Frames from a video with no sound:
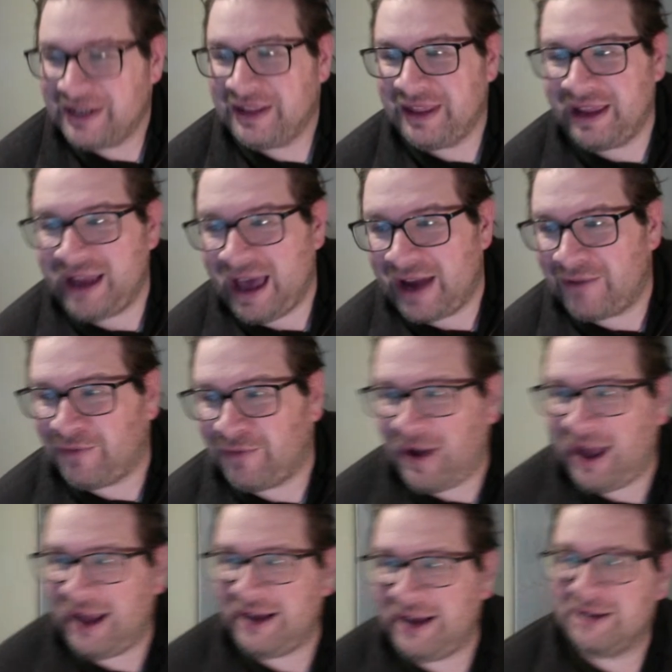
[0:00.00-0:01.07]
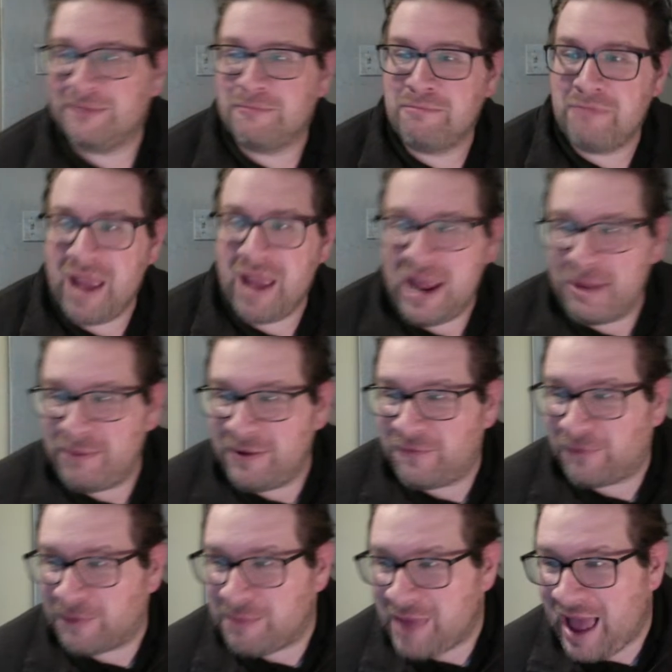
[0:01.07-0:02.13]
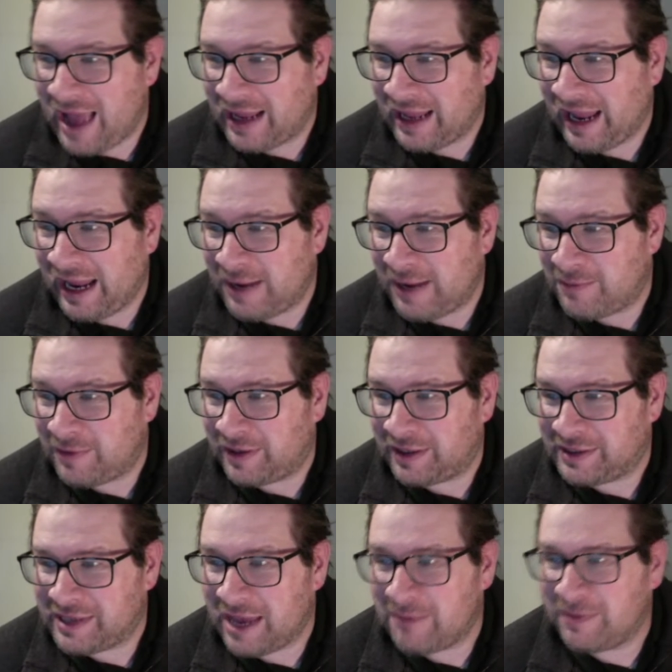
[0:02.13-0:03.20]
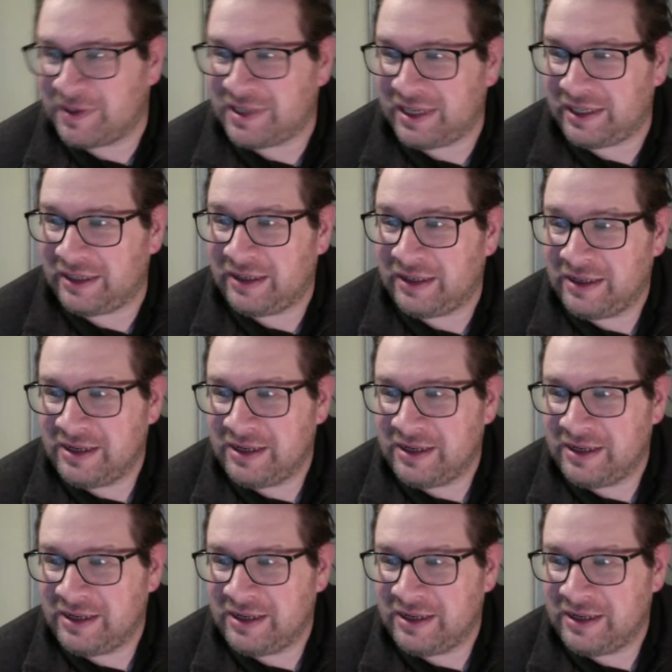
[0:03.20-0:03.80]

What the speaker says: They got to find maybe from that game, because Edmonton,